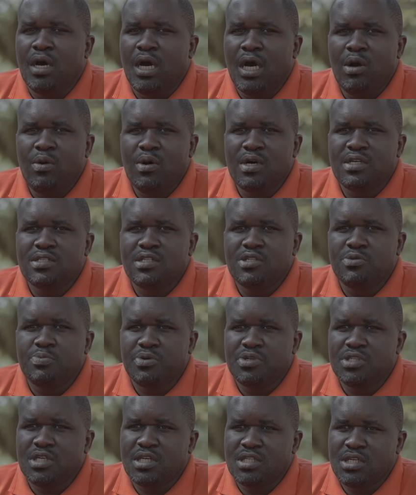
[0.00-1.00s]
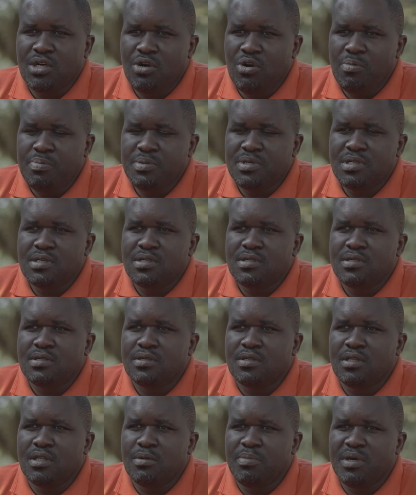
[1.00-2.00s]
How has this project helped
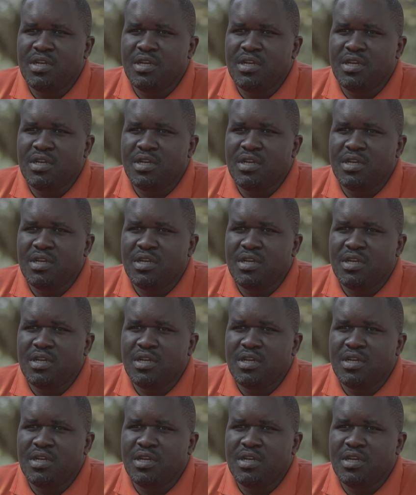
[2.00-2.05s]
the